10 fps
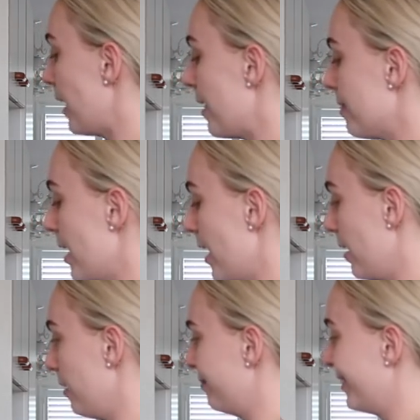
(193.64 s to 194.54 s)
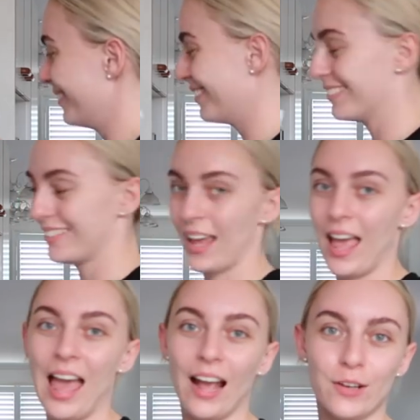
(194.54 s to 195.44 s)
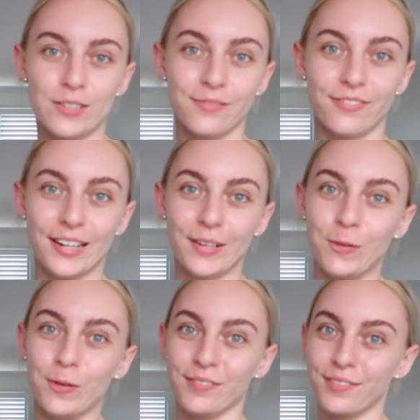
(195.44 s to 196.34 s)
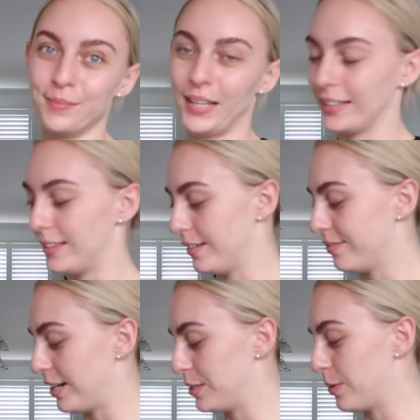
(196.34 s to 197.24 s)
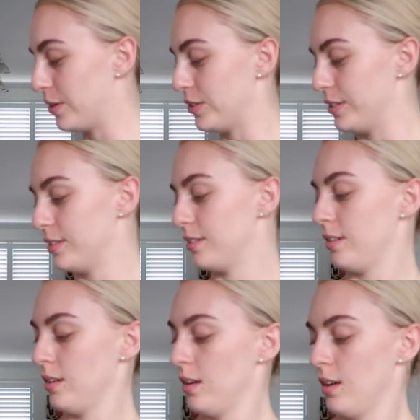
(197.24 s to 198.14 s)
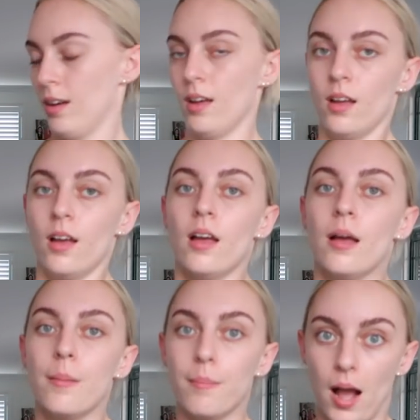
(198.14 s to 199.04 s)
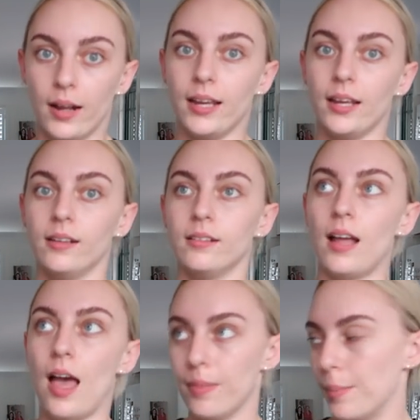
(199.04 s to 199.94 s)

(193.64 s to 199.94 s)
And then I got some free corn from like the fresh produce market at the